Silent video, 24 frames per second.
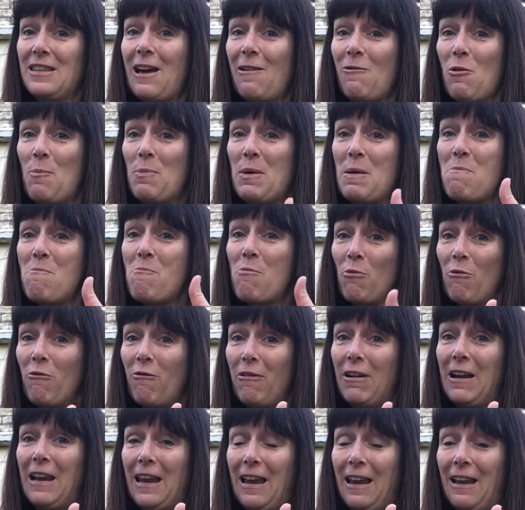That would be
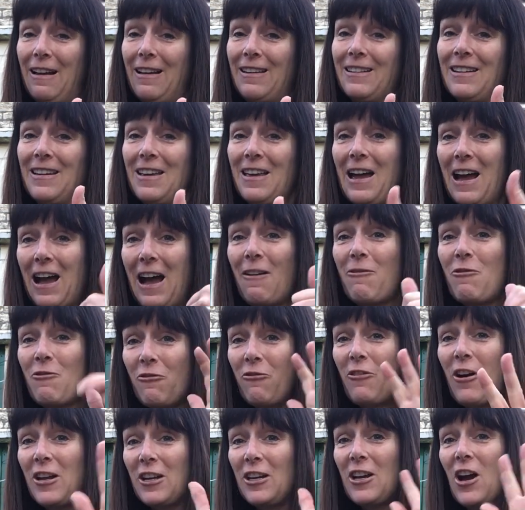brilliant. Have
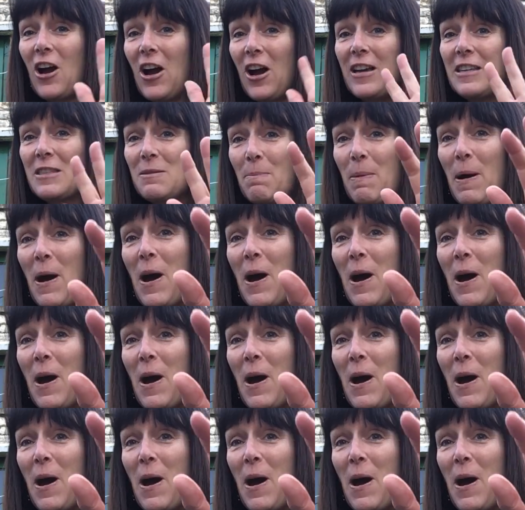fun, guys.